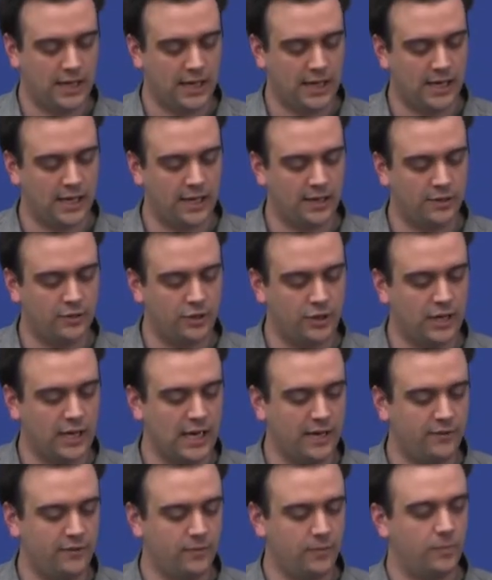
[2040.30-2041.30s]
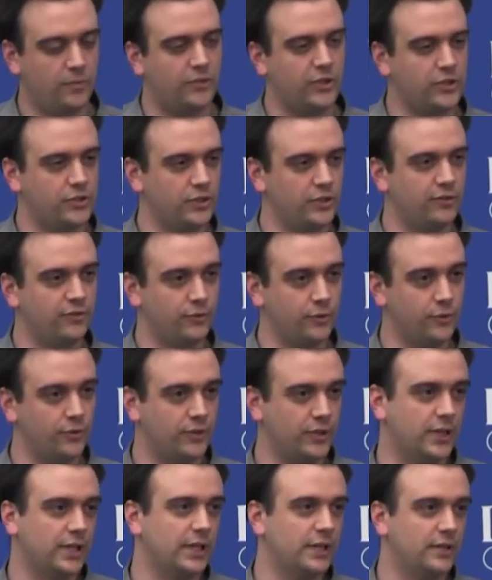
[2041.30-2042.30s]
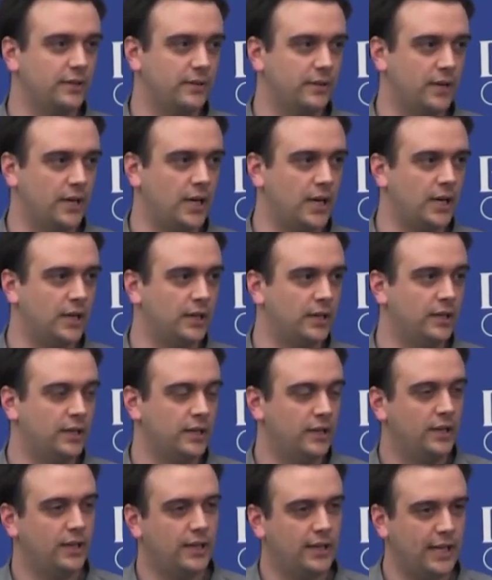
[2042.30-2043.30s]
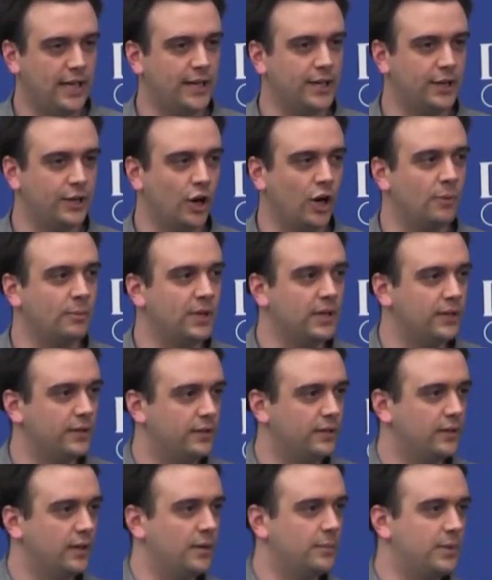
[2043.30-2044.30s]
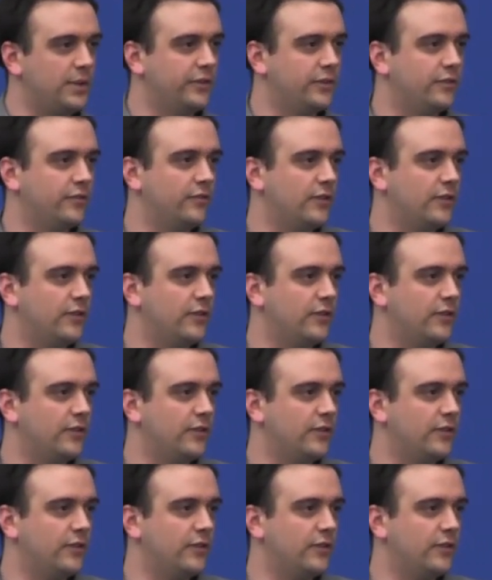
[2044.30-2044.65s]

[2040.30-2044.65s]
And you can have essentially a full circuit in a garment, a piece